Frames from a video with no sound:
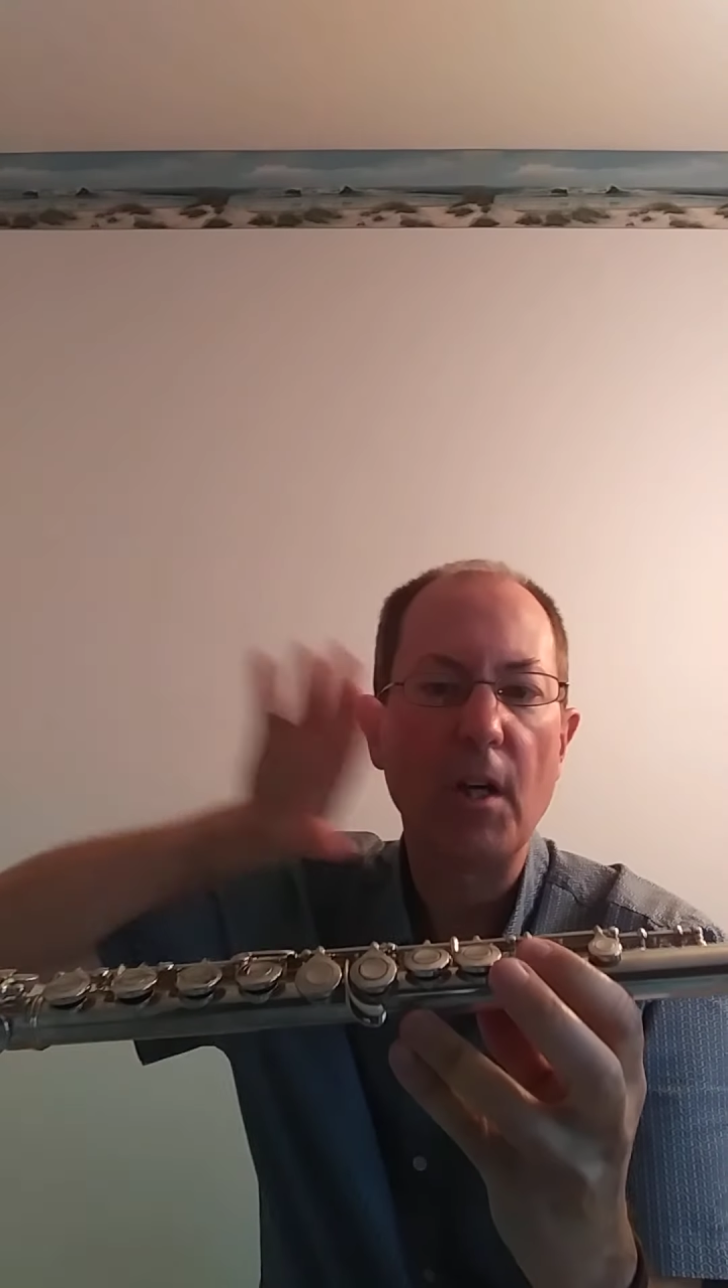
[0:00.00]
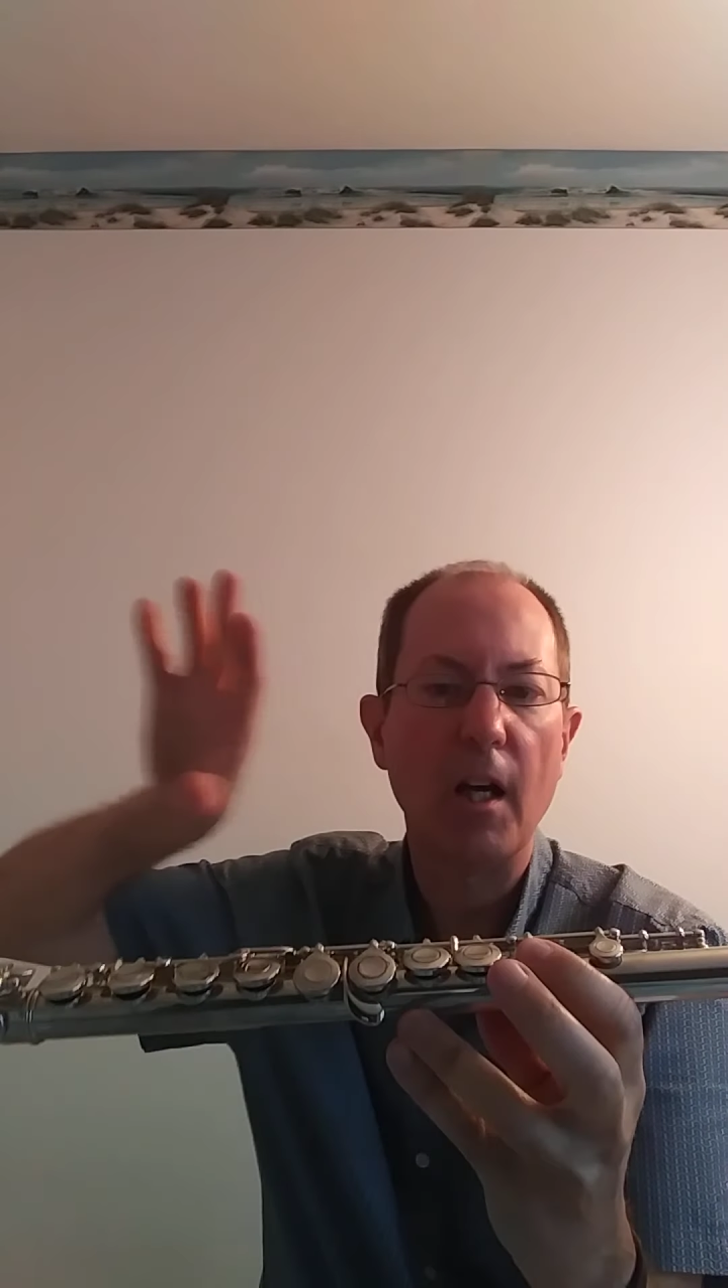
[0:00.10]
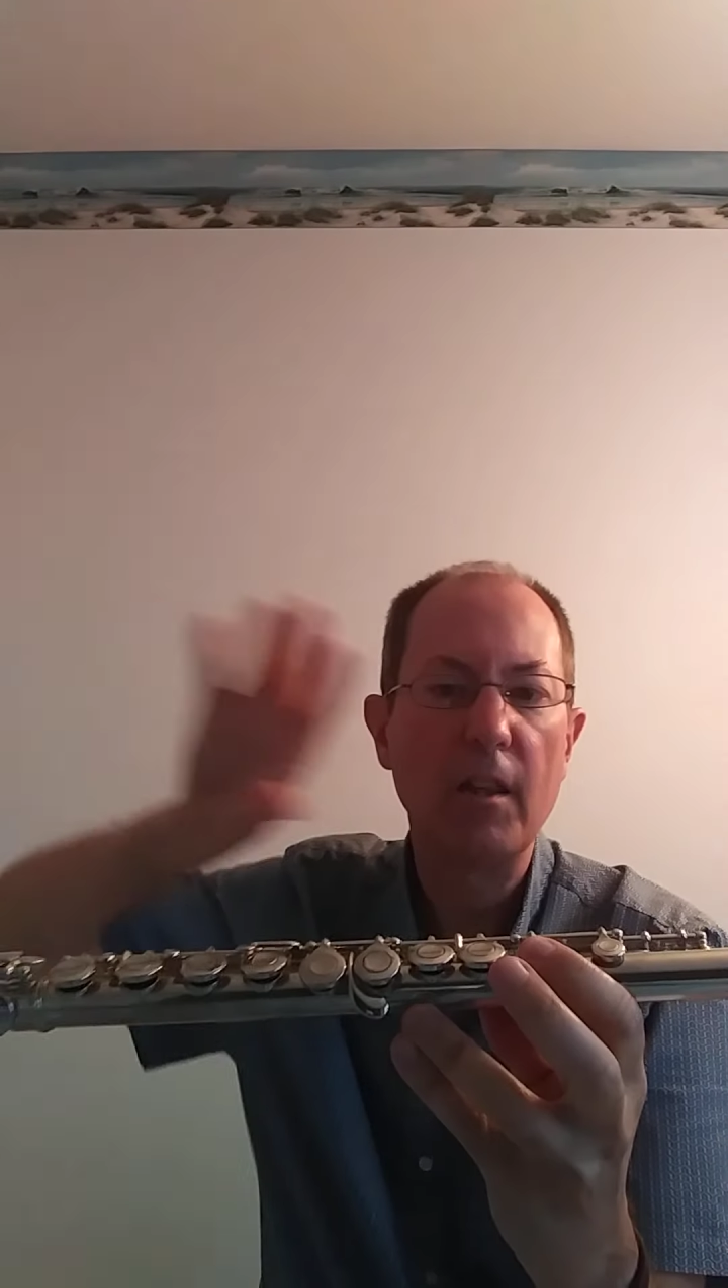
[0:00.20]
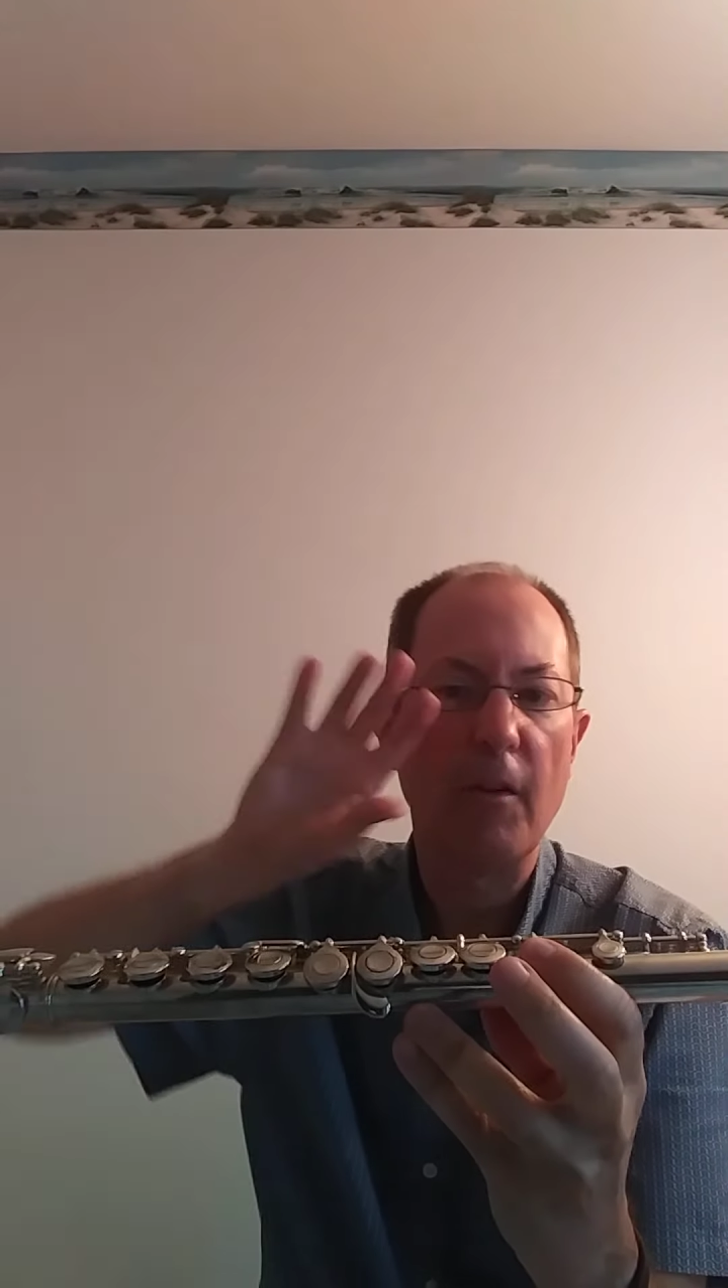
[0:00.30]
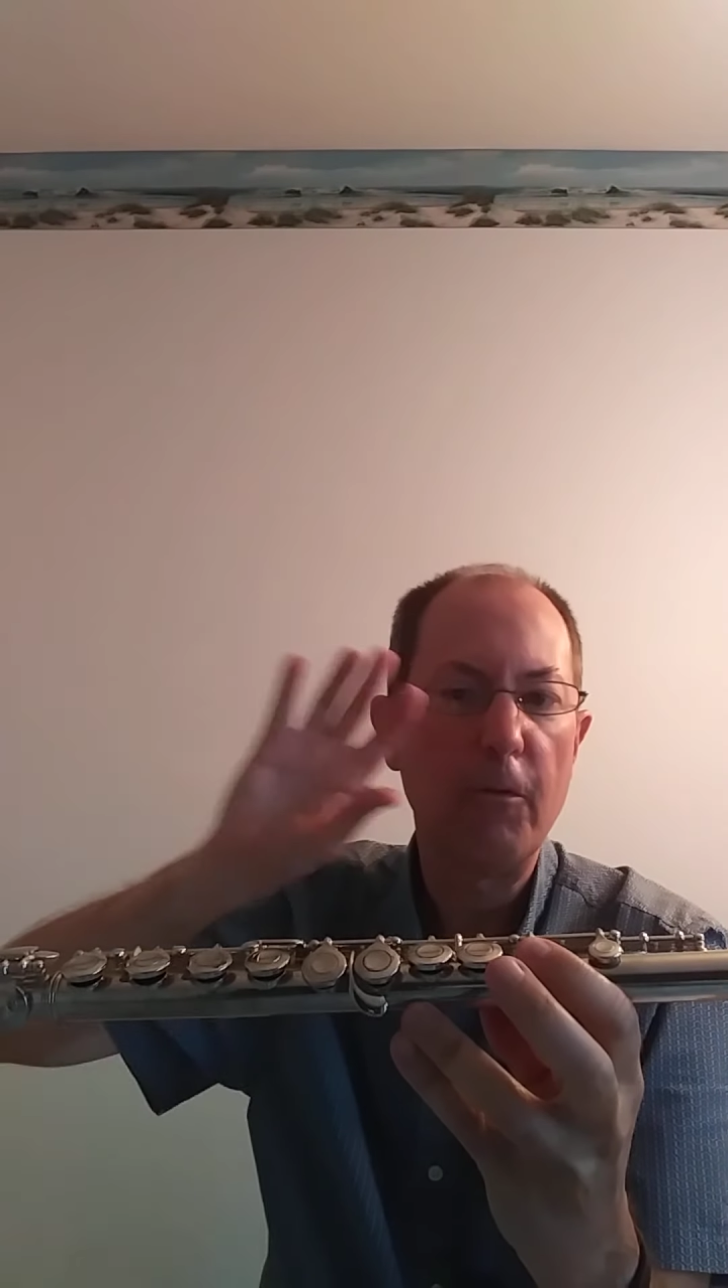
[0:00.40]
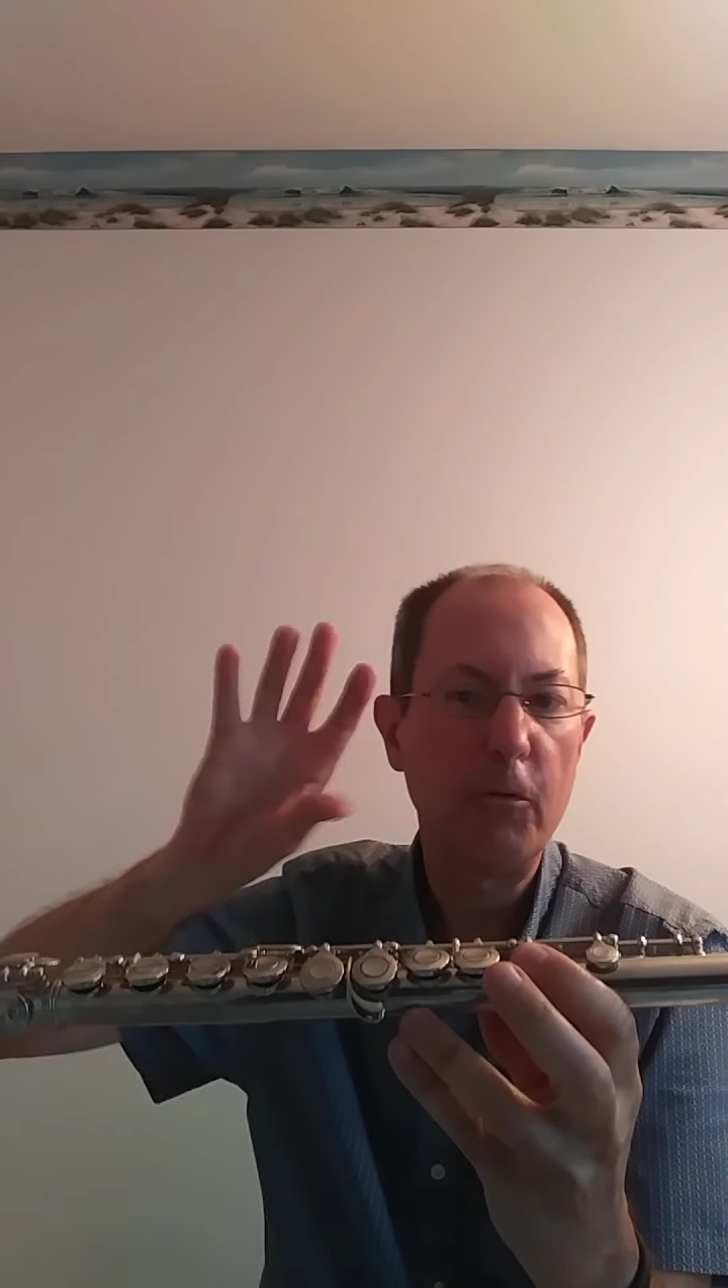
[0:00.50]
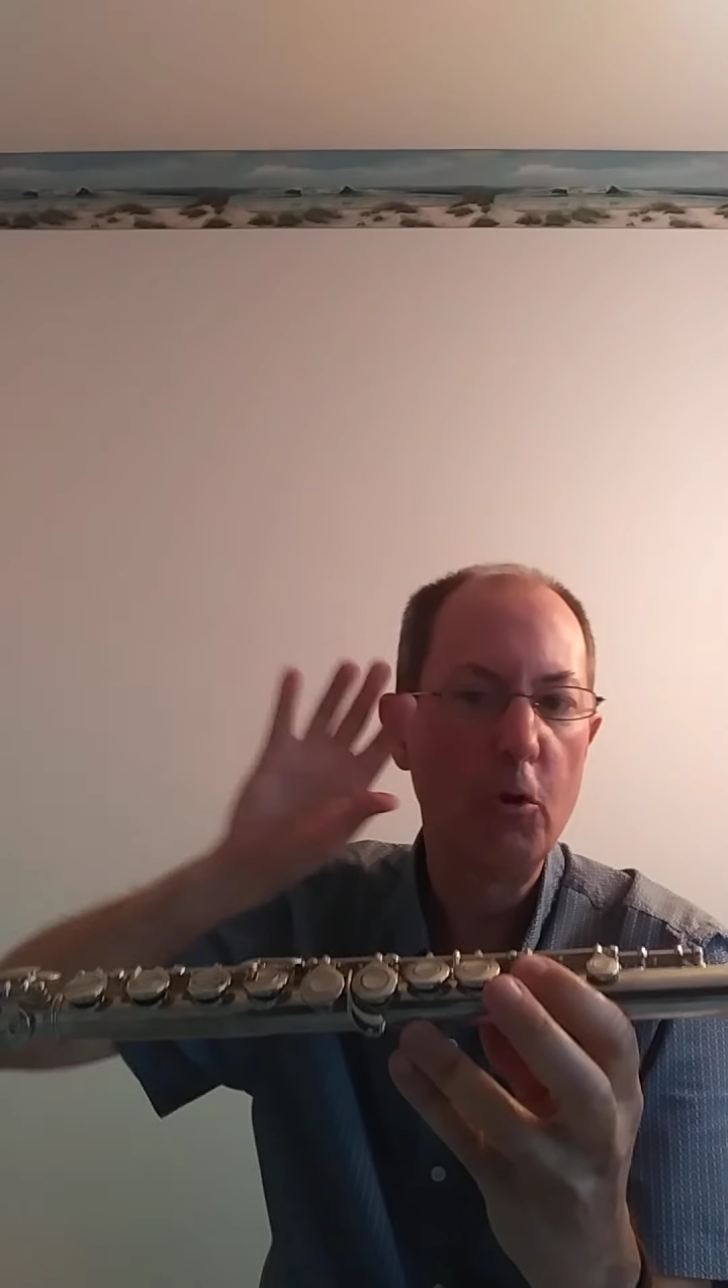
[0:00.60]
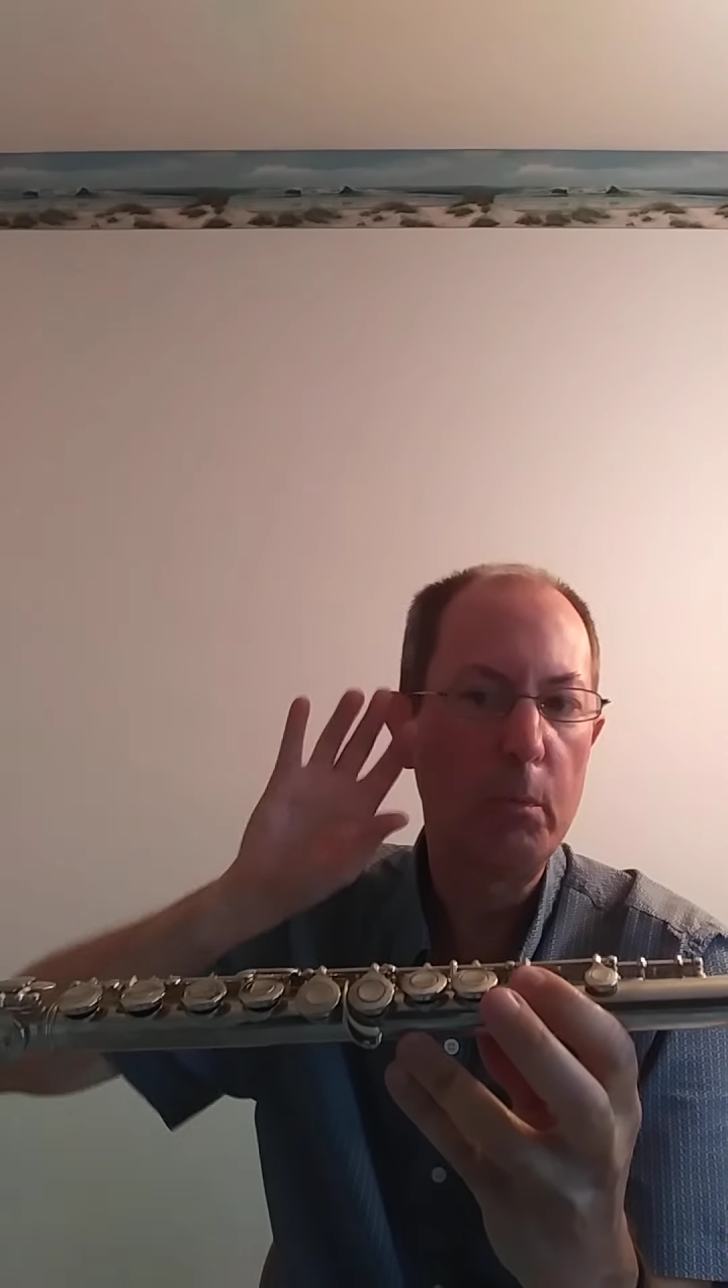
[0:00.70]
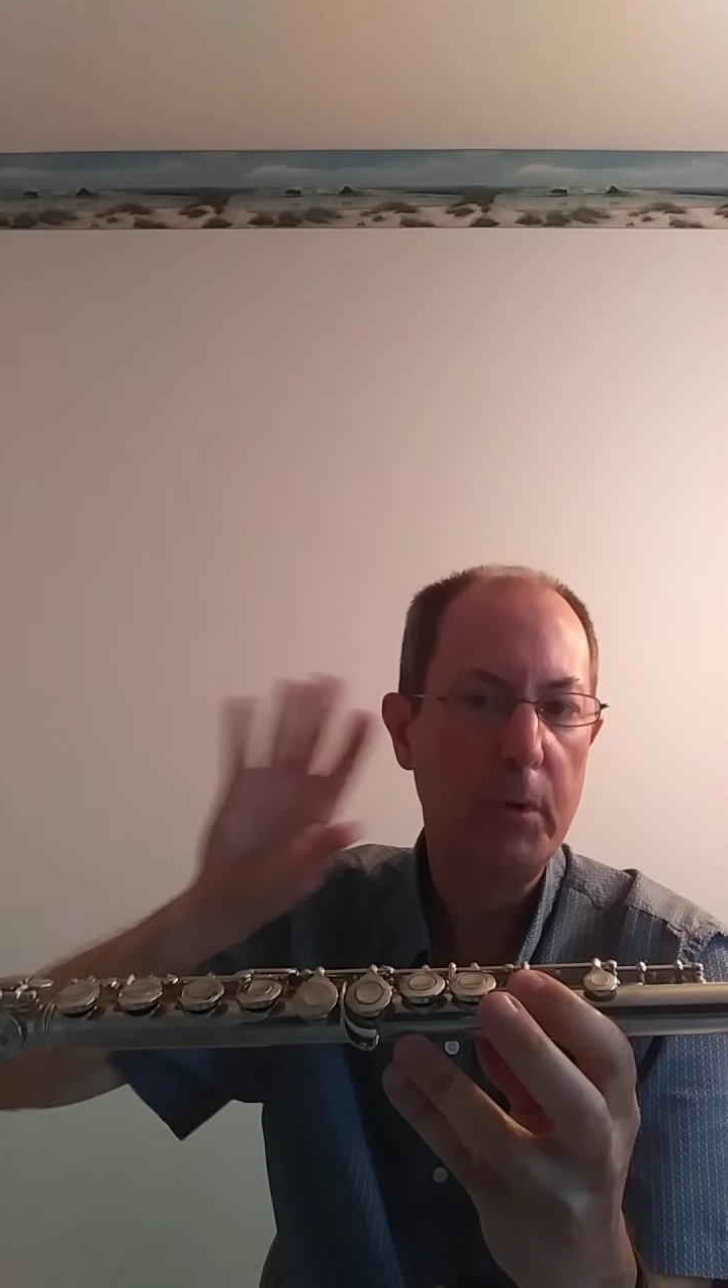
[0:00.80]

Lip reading: on the flute